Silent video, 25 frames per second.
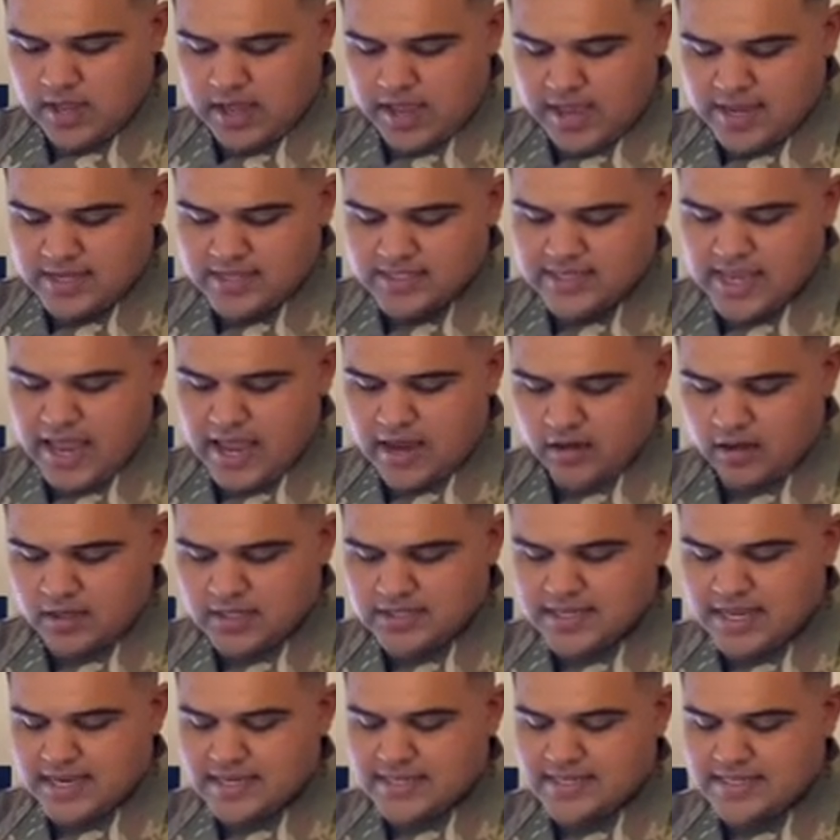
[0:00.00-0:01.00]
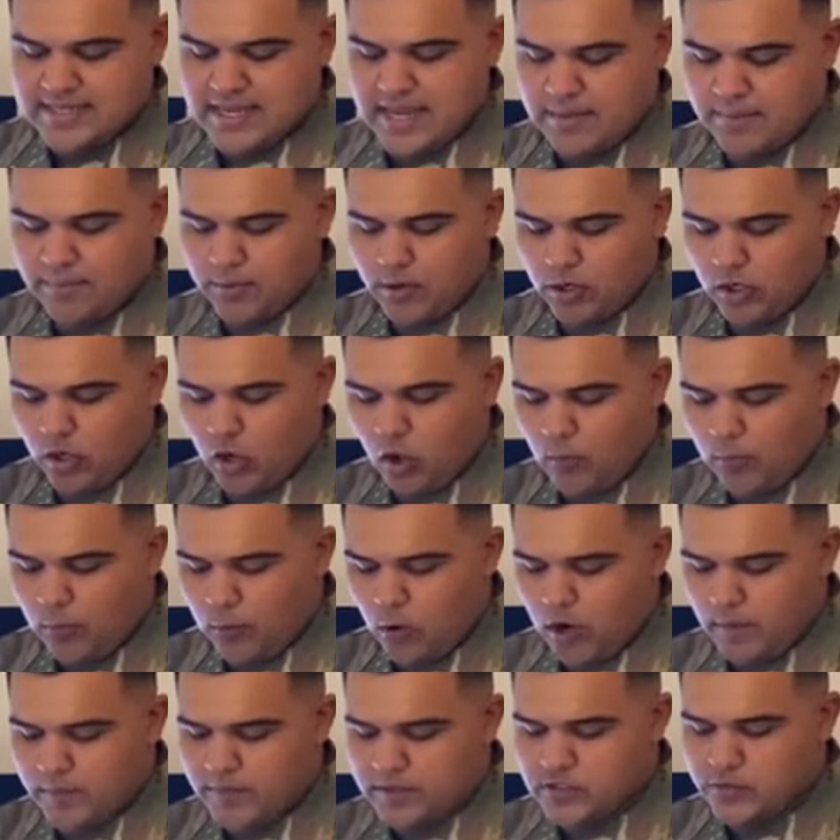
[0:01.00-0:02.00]
A saddle is a dip or low
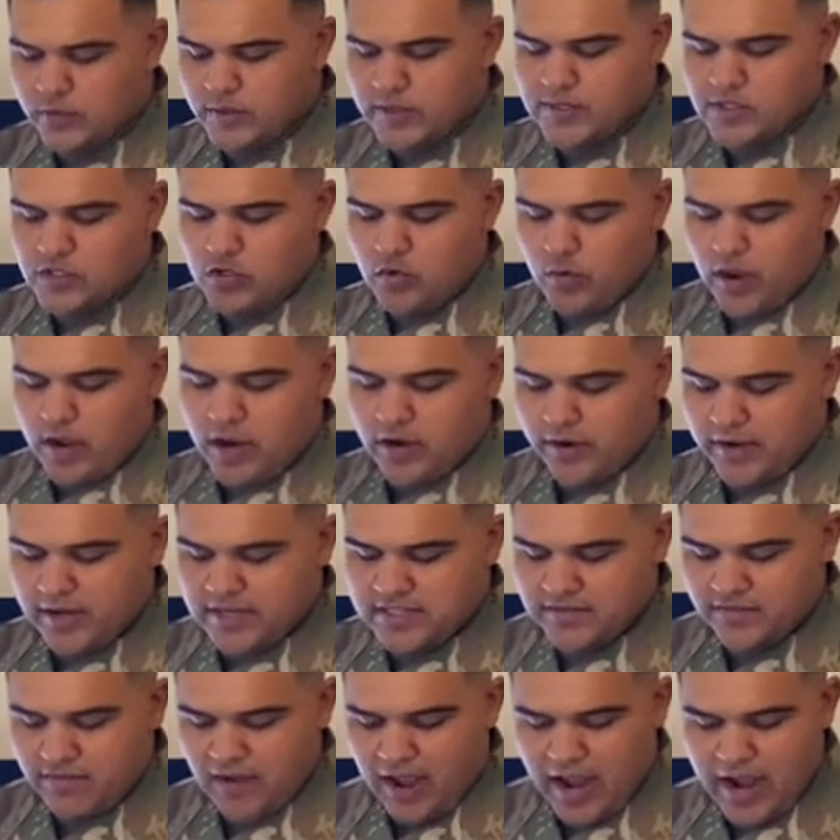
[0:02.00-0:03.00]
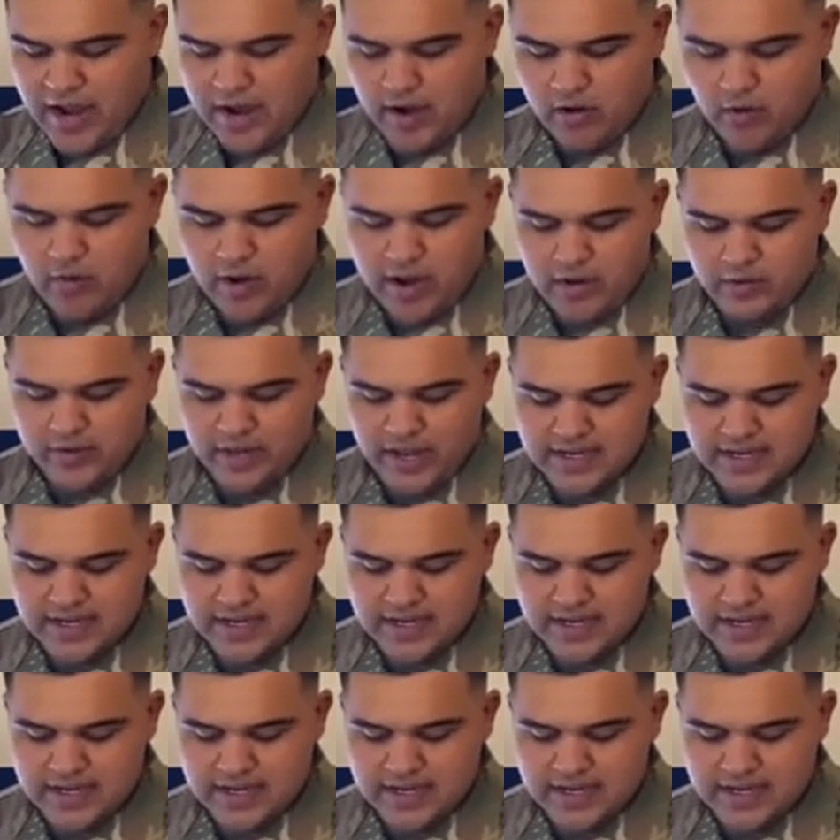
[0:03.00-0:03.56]
point between 2 areas of higher ground.